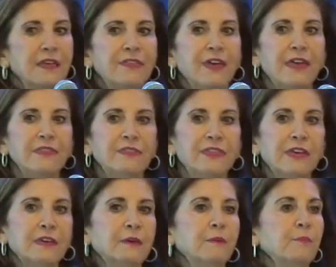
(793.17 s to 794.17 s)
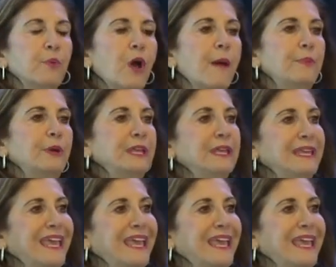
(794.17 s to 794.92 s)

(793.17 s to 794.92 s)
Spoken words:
that the property